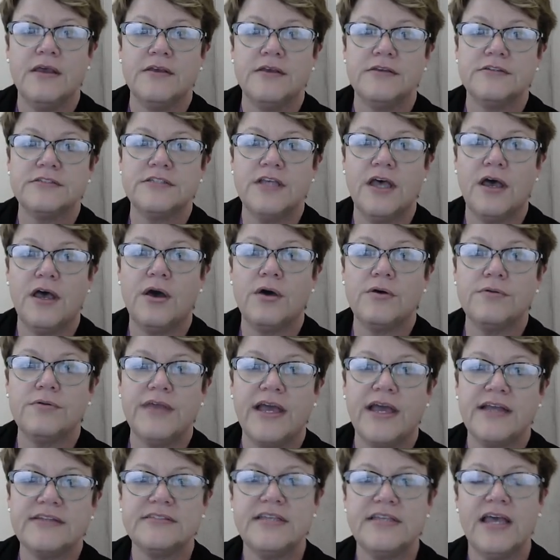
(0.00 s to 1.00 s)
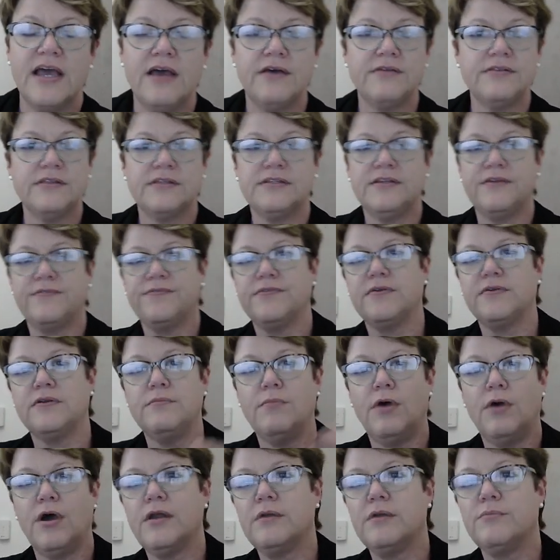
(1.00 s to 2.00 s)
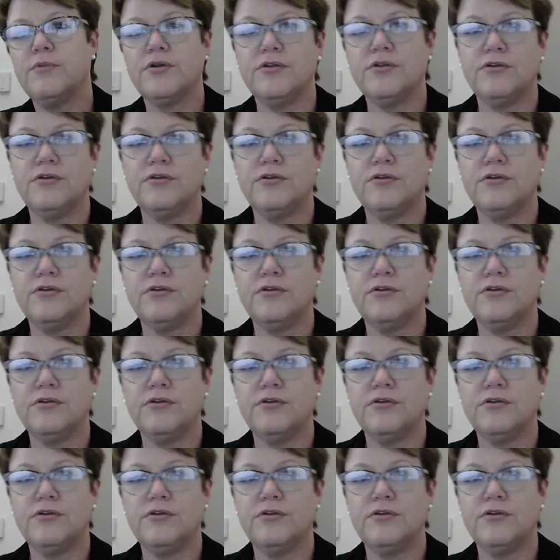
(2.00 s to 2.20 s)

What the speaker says: So that's how the different monomer